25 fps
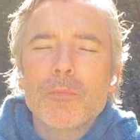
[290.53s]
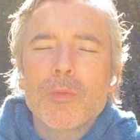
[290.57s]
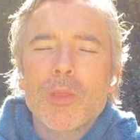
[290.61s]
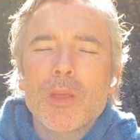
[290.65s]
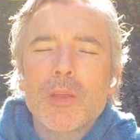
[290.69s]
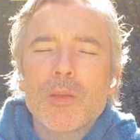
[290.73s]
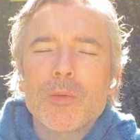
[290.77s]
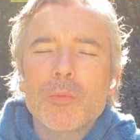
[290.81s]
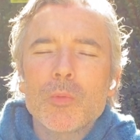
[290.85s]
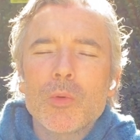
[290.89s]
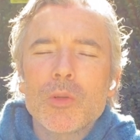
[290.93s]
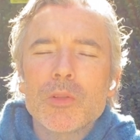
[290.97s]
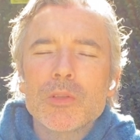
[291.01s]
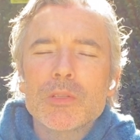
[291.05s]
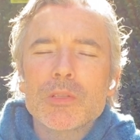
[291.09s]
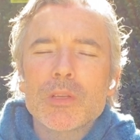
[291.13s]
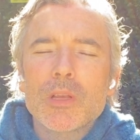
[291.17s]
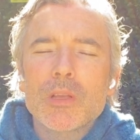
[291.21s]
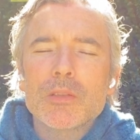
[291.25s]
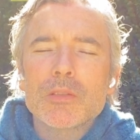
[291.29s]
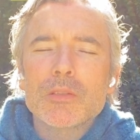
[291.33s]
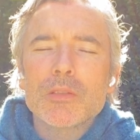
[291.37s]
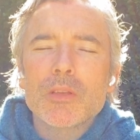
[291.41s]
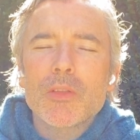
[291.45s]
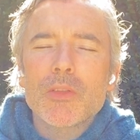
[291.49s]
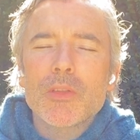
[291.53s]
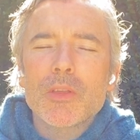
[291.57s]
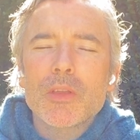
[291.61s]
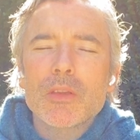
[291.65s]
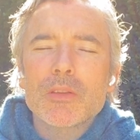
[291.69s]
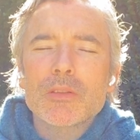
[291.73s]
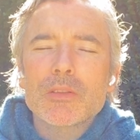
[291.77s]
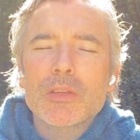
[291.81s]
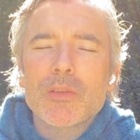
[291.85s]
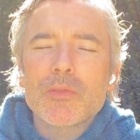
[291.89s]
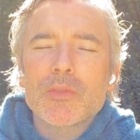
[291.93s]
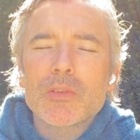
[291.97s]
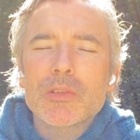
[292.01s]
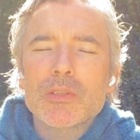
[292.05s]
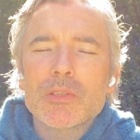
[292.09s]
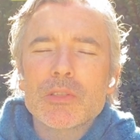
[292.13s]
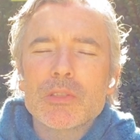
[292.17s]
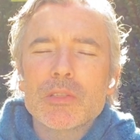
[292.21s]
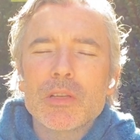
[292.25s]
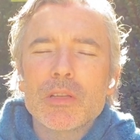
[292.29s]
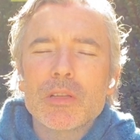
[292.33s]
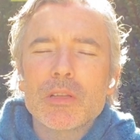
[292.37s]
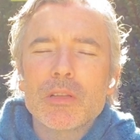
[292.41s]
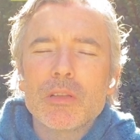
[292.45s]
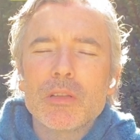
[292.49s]
That in one sense, nothing is ever
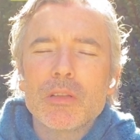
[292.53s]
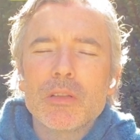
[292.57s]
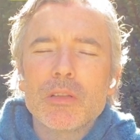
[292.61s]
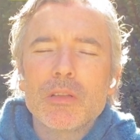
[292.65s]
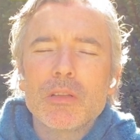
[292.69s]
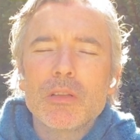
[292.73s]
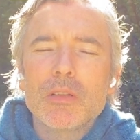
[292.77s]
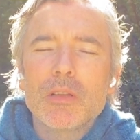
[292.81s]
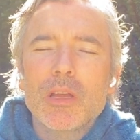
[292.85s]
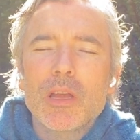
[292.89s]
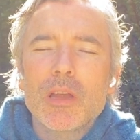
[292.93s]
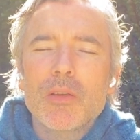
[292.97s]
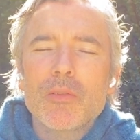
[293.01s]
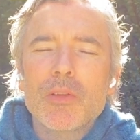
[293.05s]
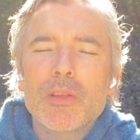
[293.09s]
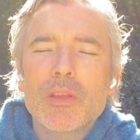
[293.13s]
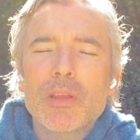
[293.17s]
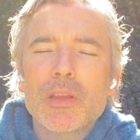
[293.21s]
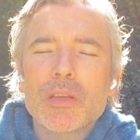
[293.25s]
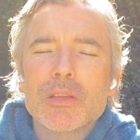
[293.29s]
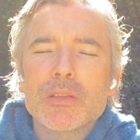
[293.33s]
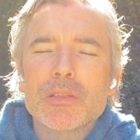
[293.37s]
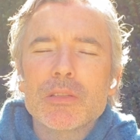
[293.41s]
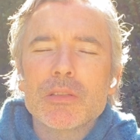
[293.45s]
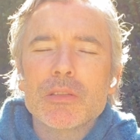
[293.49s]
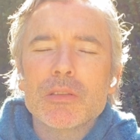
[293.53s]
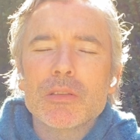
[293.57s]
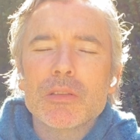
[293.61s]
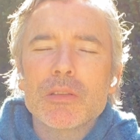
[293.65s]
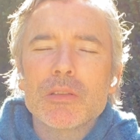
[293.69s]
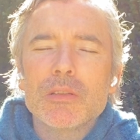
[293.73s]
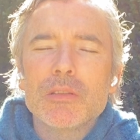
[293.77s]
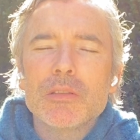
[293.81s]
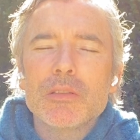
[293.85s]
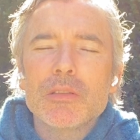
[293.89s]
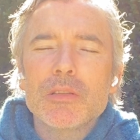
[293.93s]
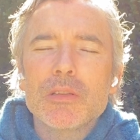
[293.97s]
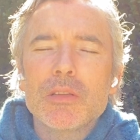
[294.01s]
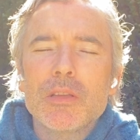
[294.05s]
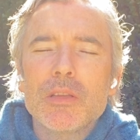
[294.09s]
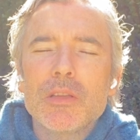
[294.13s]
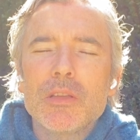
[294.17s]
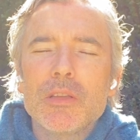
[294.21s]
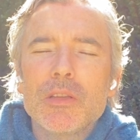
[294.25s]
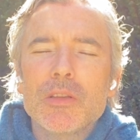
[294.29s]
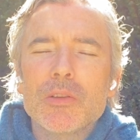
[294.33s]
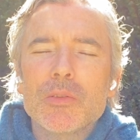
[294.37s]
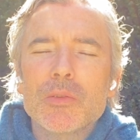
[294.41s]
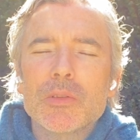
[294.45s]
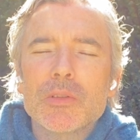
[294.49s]
still. Everything is in
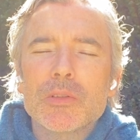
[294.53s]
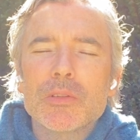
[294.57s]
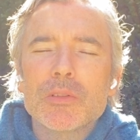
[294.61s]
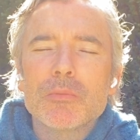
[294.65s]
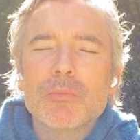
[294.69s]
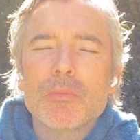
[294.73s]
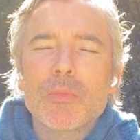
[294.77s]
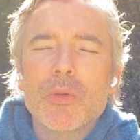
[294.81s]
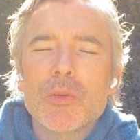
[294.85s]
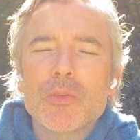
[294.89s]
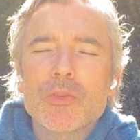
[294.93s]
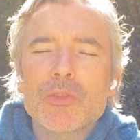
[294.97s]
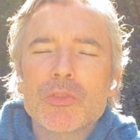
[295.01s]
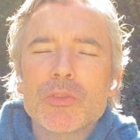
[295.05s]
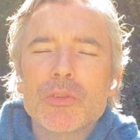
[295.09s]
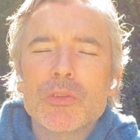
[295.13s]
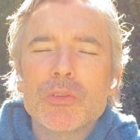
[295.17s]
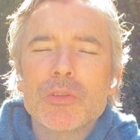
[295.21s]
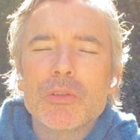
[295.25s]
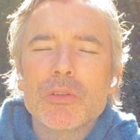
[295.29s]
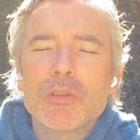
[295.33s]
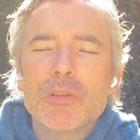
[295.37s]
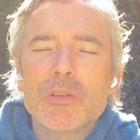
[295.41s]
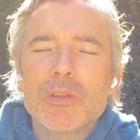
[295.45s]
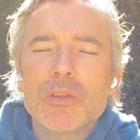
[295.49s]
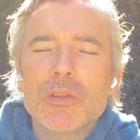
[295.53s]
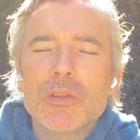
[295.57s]
continuous motion,